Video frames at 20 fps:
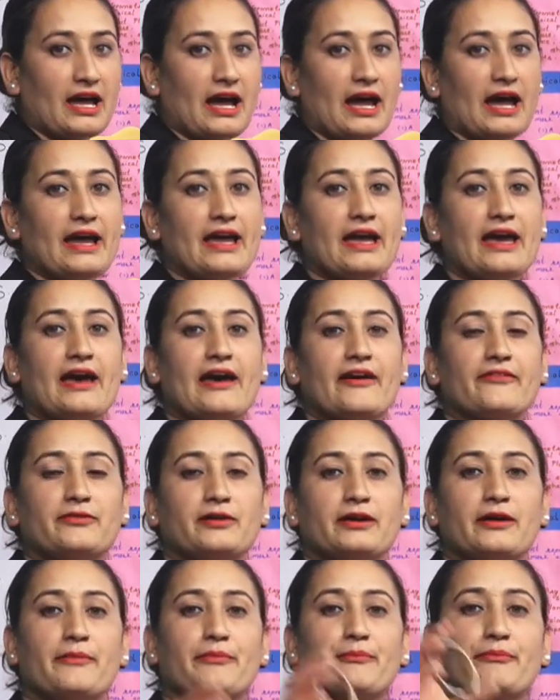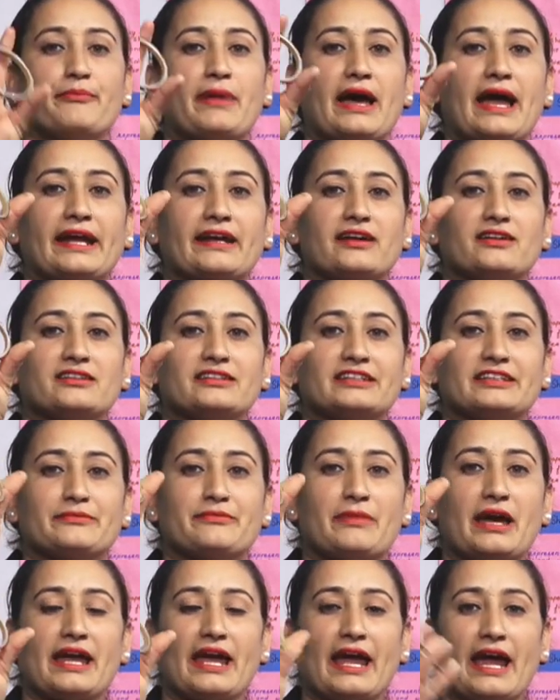I have bangle in
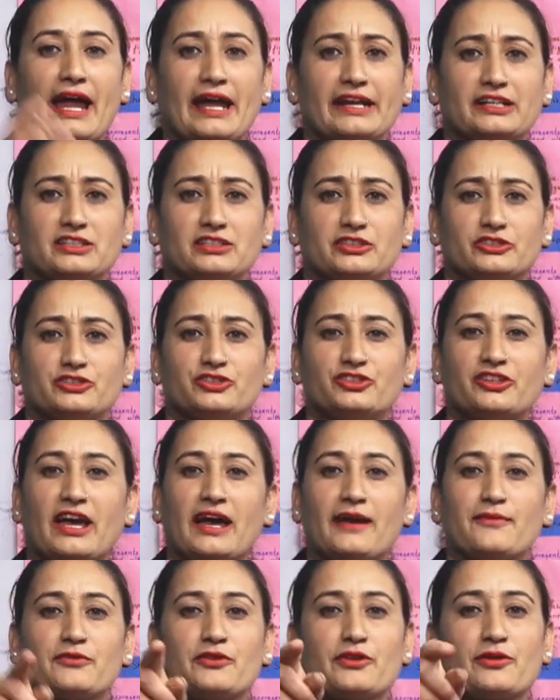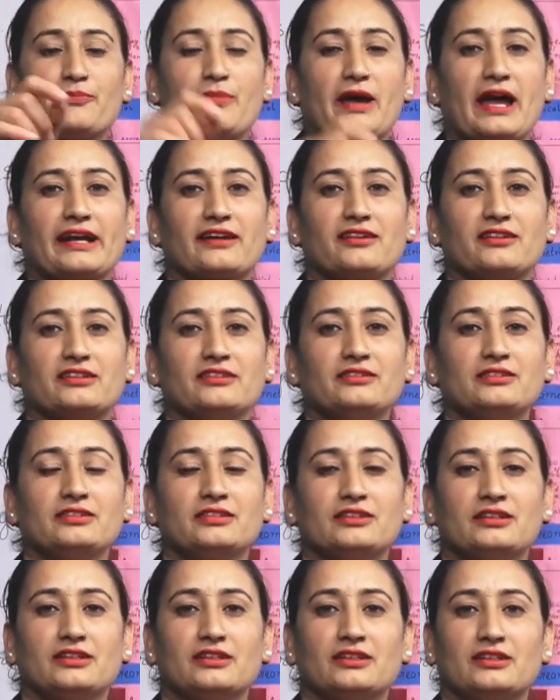my hand. Do you have your bangle
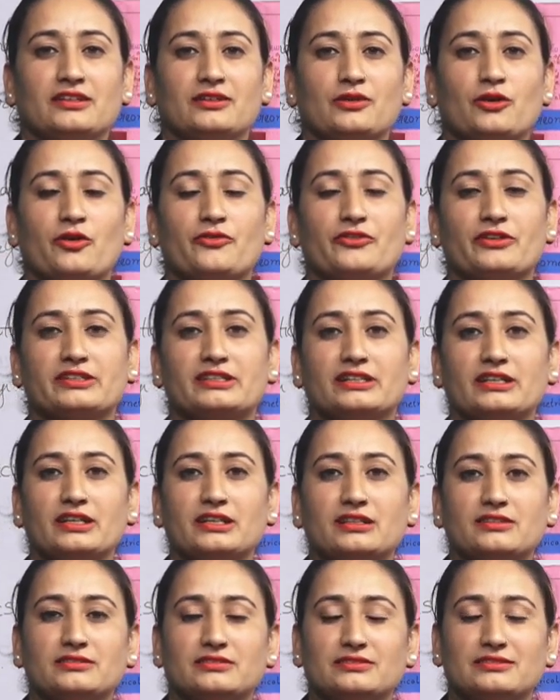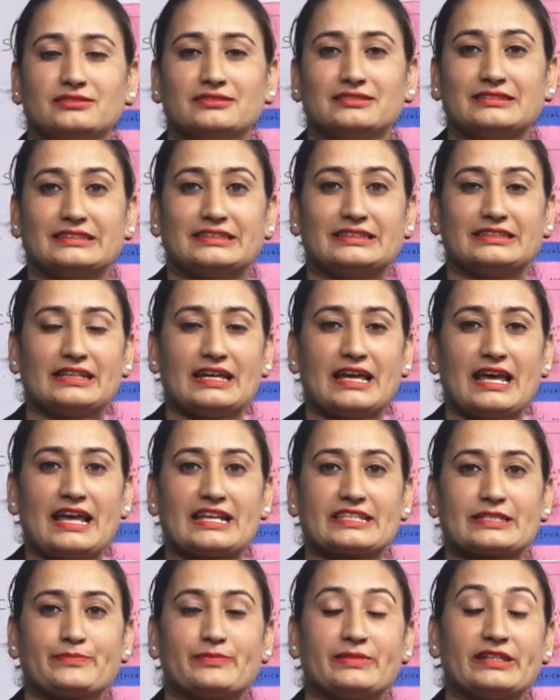over there?
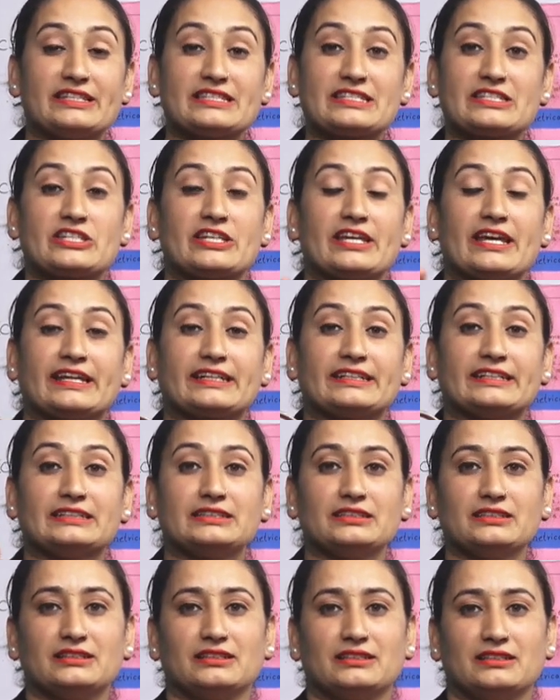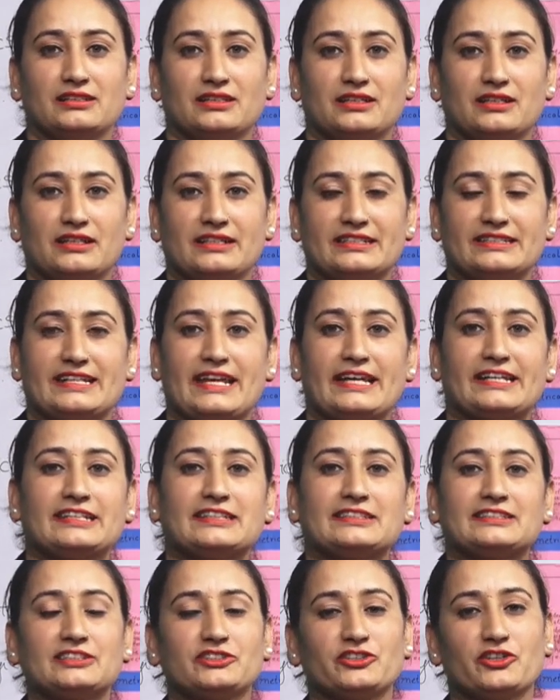Yes, please check it. Take
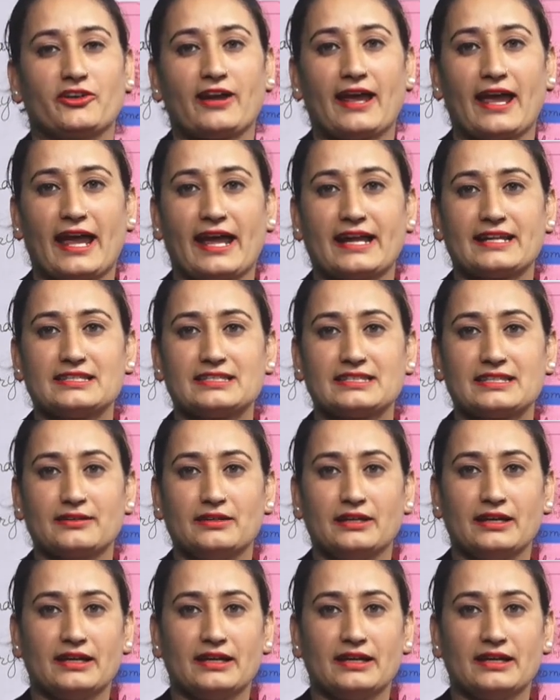it in your hands.